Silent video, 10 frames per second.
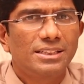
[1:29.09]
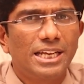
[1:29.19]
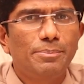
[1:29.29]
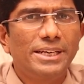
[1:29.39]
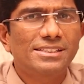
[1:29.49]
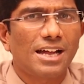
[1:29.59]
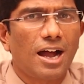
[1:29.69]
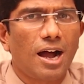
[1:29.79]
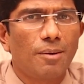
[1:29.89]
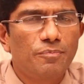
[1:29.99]
that means
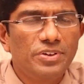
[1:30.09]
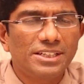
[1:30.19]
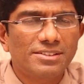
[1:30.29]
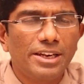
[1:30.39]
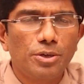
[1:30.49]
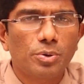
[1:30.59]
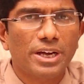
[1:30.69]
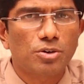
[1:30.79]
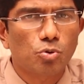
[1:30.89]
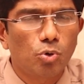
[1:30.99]
obviously you
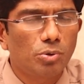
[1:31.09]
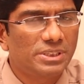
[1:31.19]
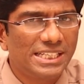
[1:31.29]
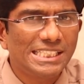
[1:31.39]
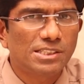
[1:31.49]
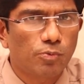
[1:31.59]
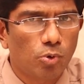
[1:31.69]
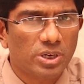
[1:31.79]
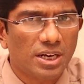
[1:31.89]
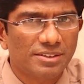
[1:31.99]
can rule out these
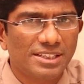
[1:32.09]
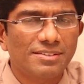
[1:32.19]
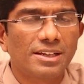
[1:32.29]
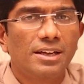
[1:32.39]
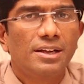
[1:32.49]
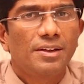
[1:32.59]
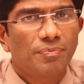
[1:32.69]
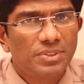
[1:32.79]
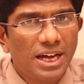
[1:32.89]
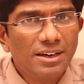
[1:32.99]
4 causes.
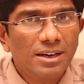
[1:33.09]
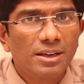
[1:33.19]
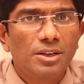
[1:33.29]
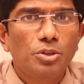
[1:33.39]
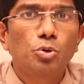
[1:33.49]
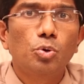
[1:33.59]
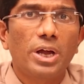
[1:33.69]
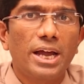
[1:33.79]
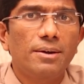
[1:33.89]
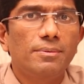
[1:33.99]
Then you
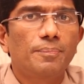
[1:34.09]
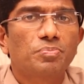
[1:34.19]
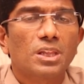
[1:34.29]
have